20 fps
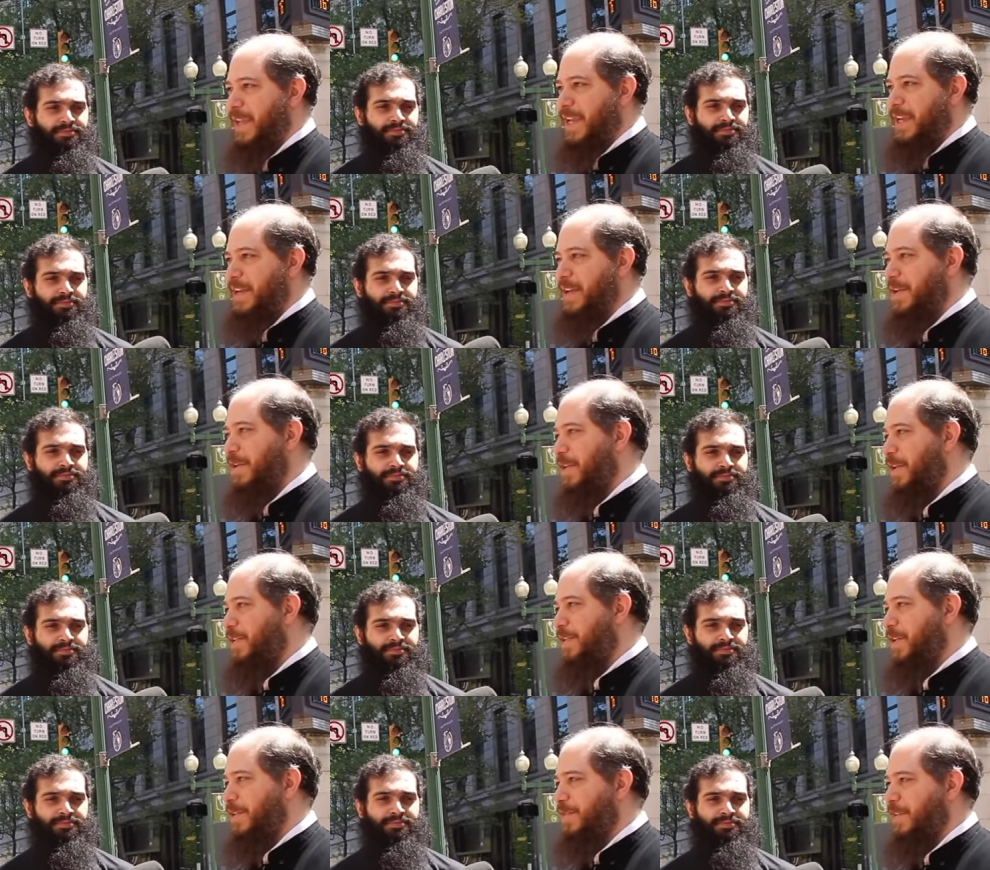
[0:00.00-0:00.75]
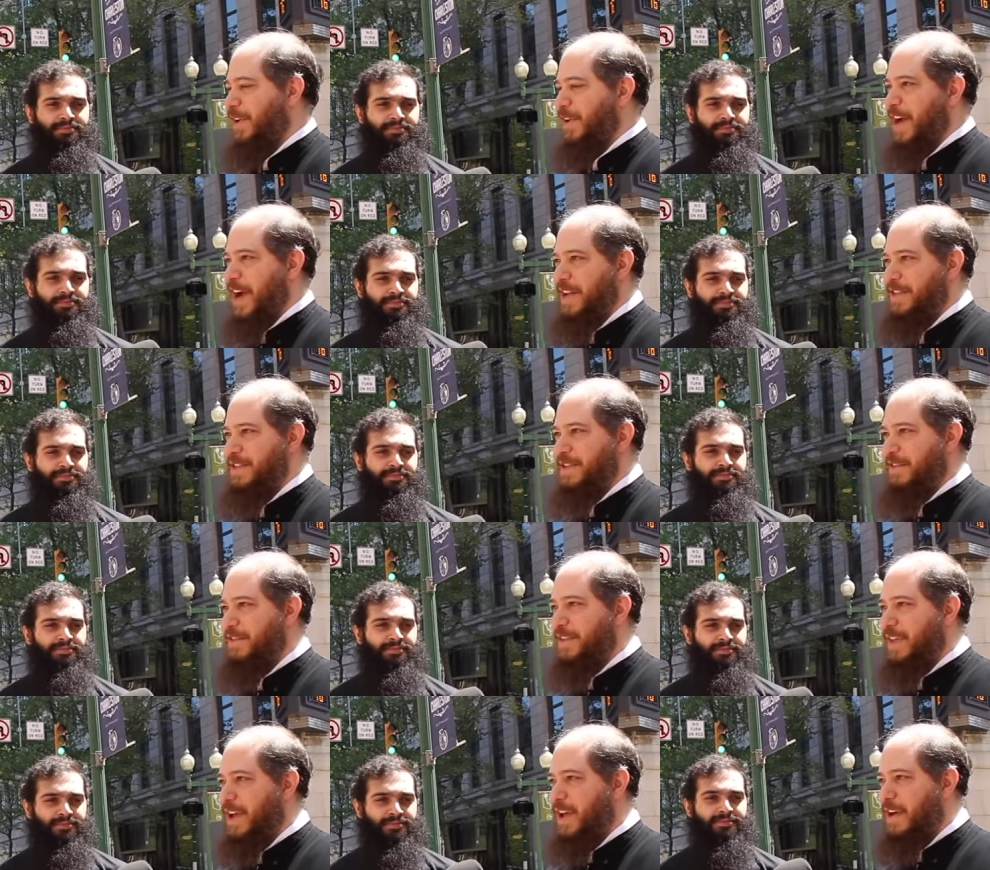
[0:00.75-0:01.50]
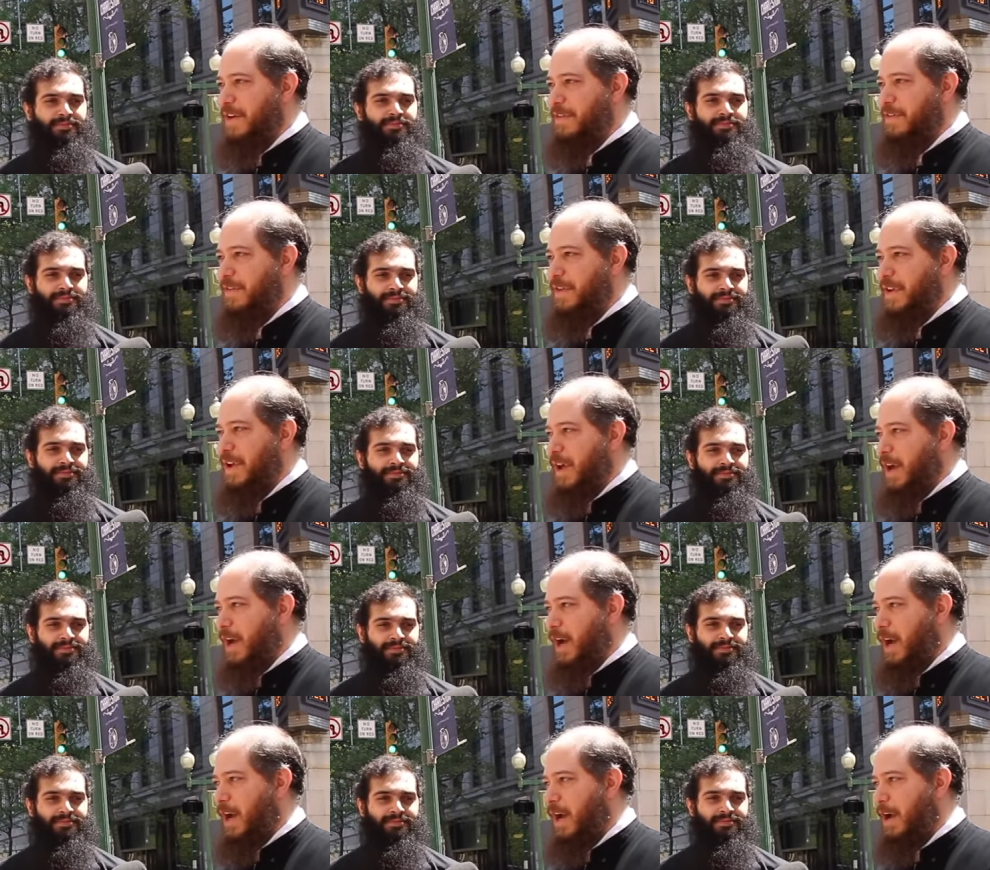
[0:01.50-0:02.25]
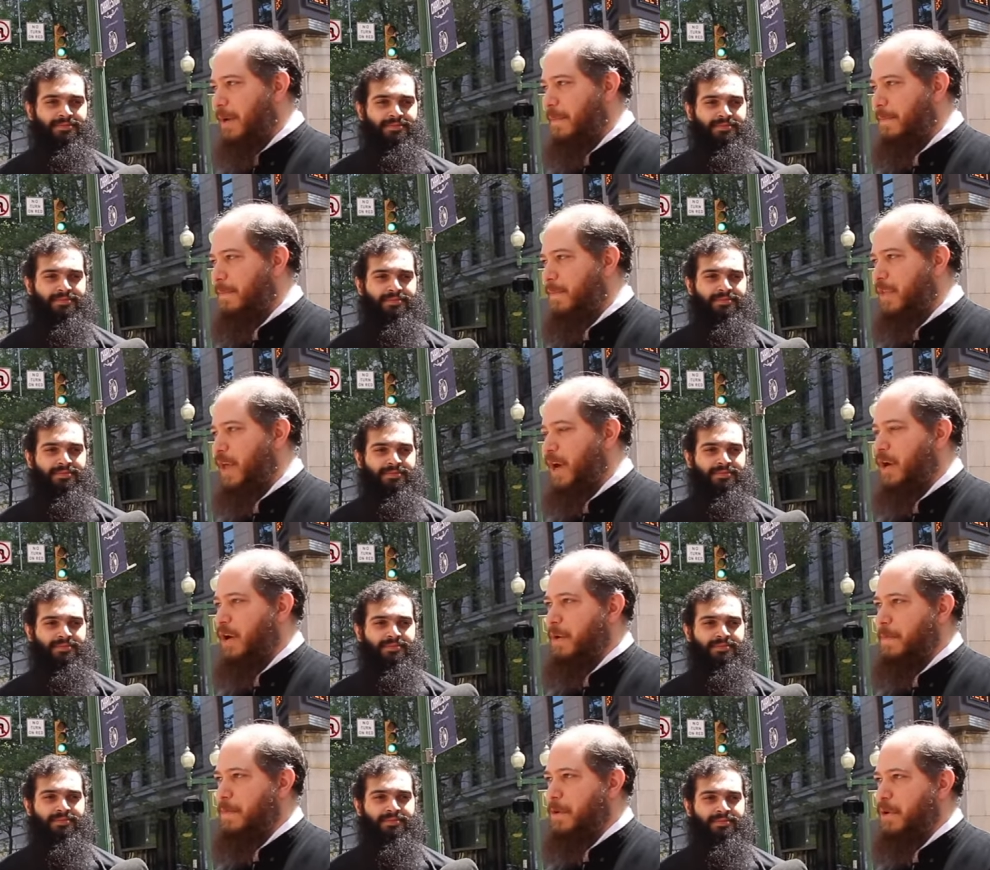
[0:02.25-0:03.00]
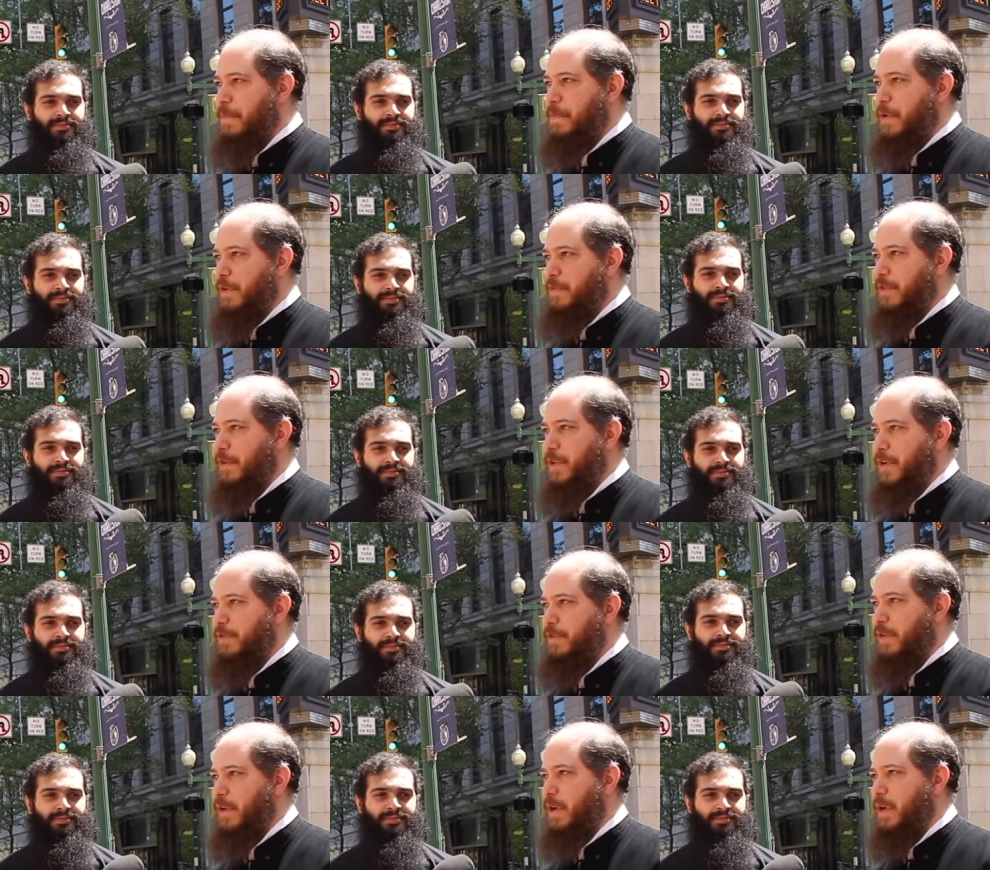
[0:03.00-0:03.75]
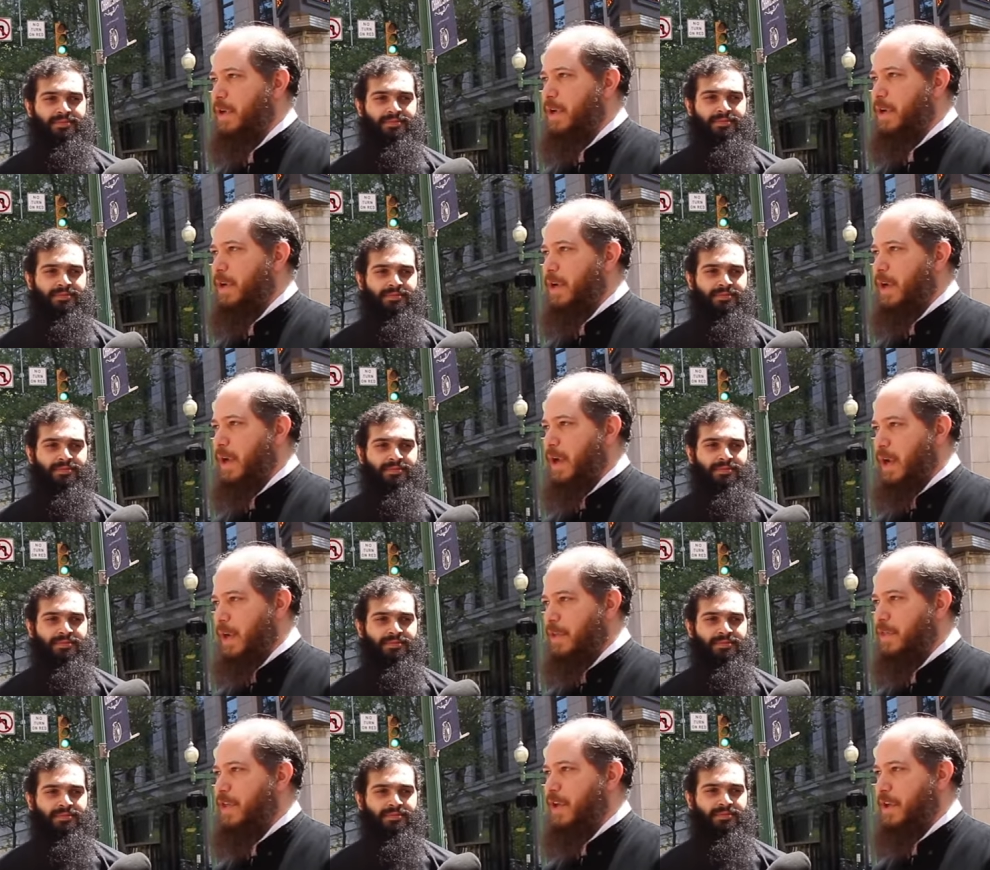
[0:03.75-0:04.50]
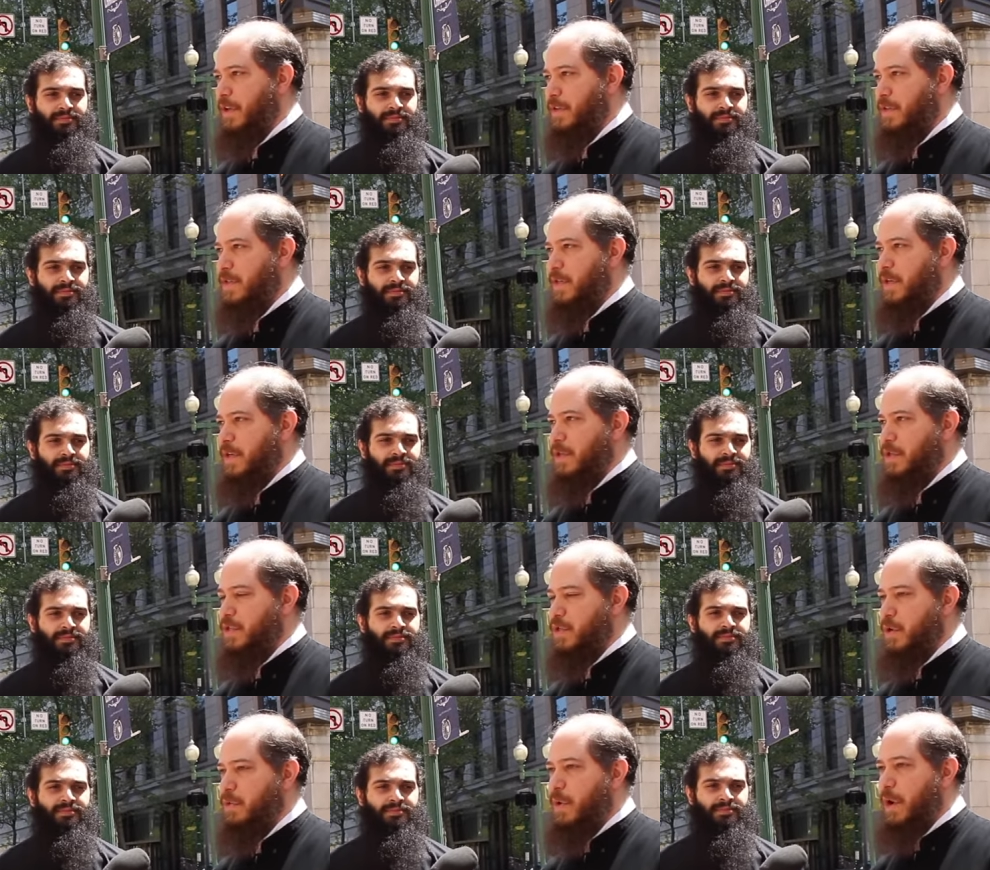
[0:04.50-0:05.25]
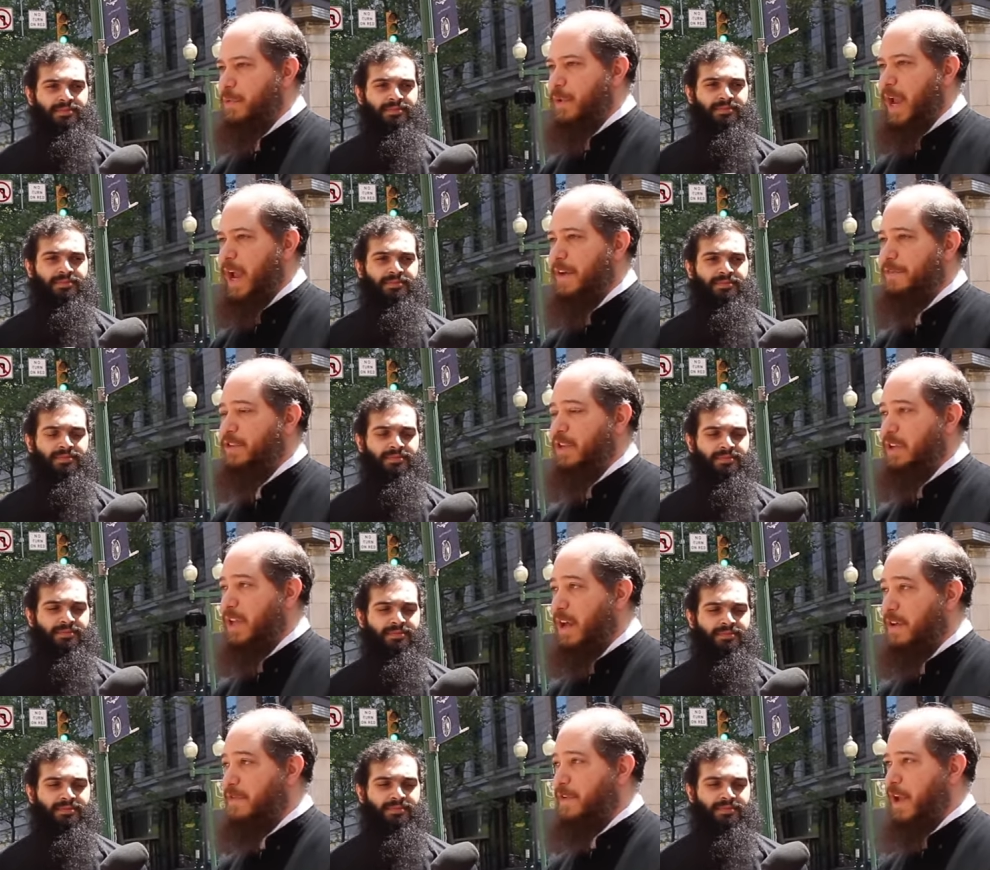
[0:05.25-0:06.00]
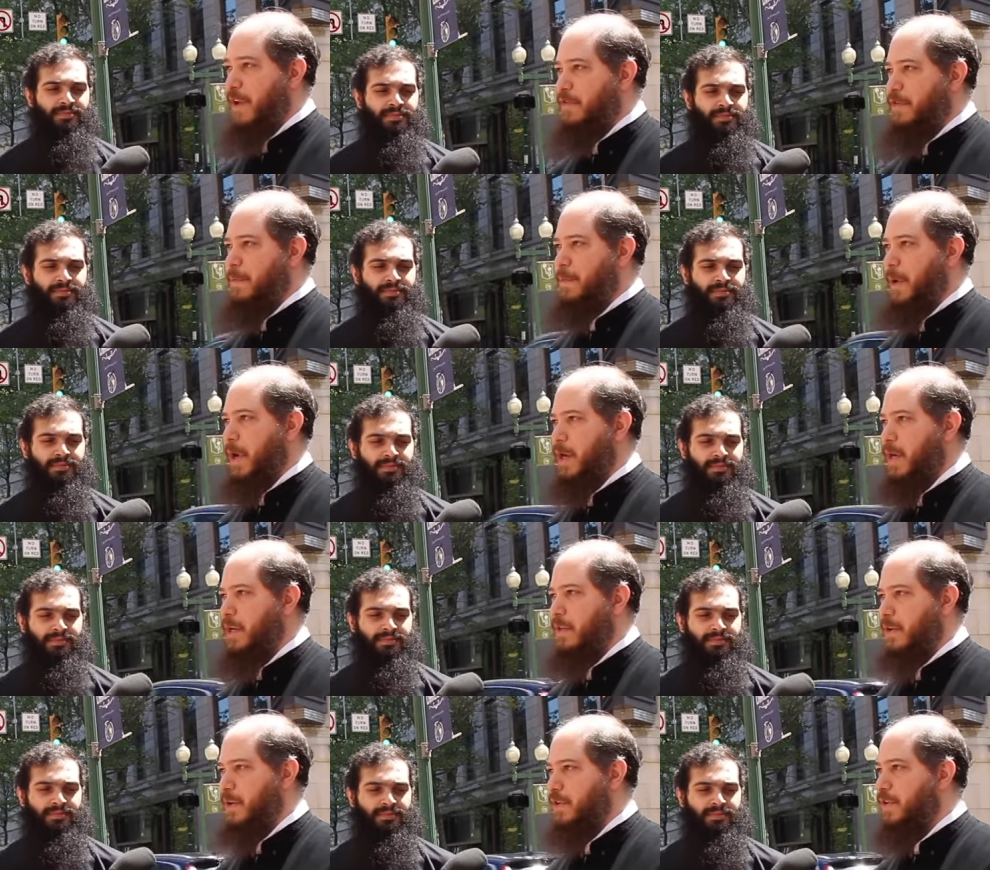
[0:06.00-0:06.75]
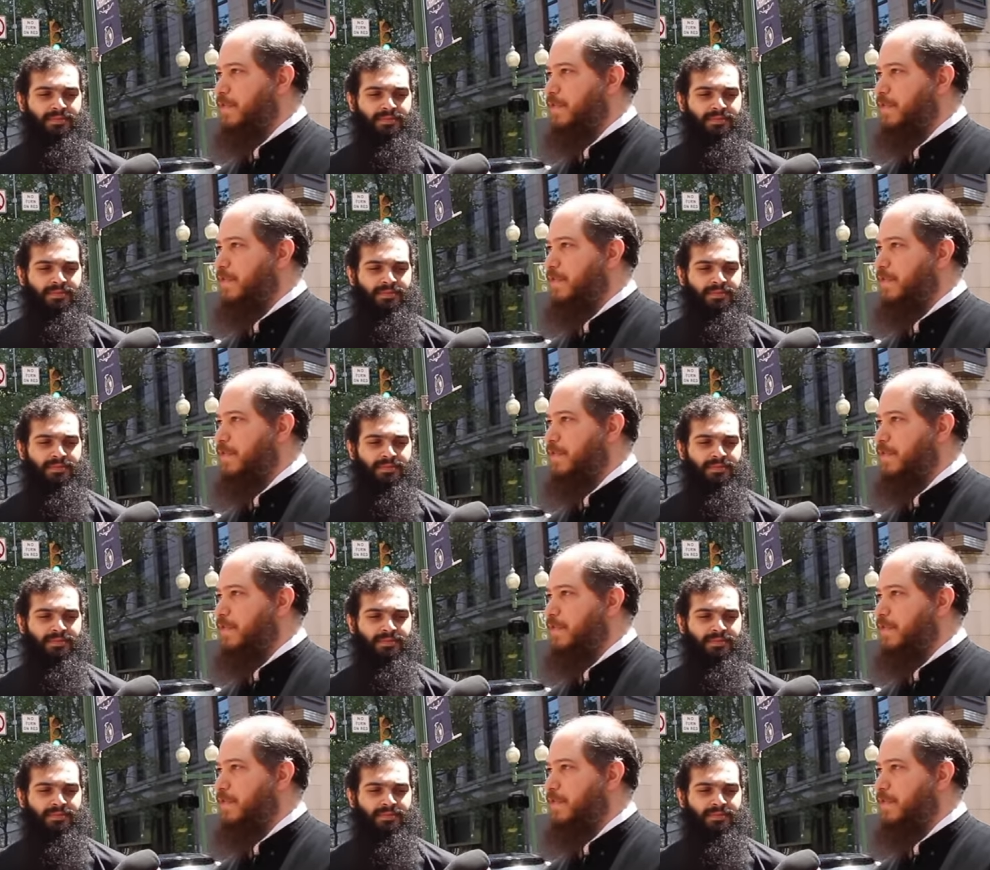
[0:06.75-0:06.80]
Speaker 1: you know, there are different kinds of love that are appropriate for different things. Right. So while we have to love everybody, there are